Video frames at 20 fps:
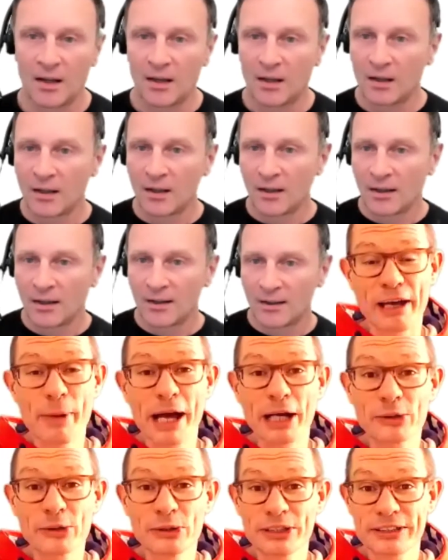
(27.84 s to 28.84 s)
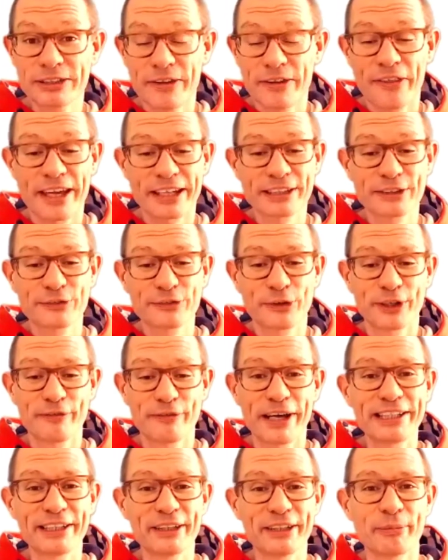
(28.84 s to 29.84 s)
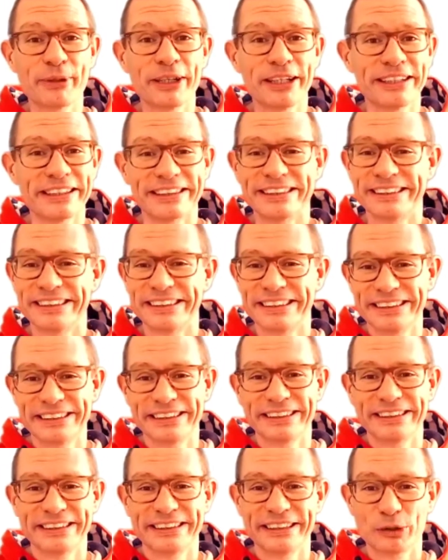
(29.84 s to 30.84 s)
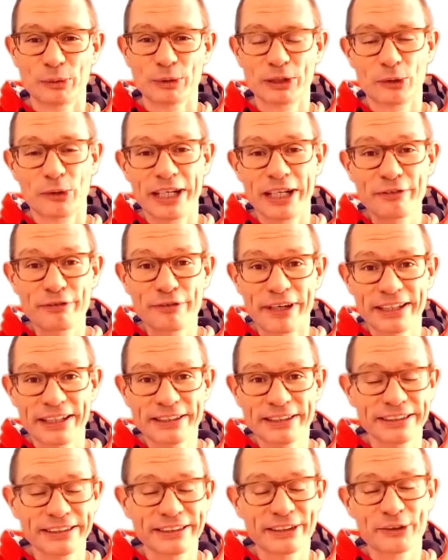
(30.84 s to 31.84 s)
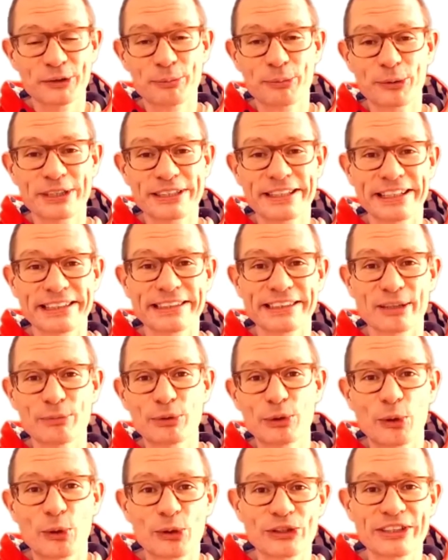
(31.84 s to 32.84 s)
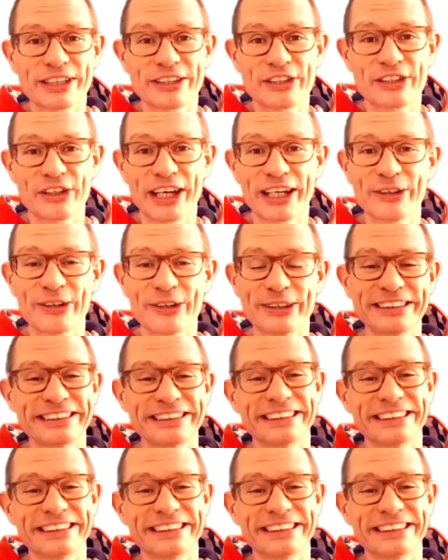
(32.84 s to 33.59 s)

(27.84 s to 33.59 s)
Yeah, hi, Markus. Thanks for inviting me. It was great fun to present some talks at JCON.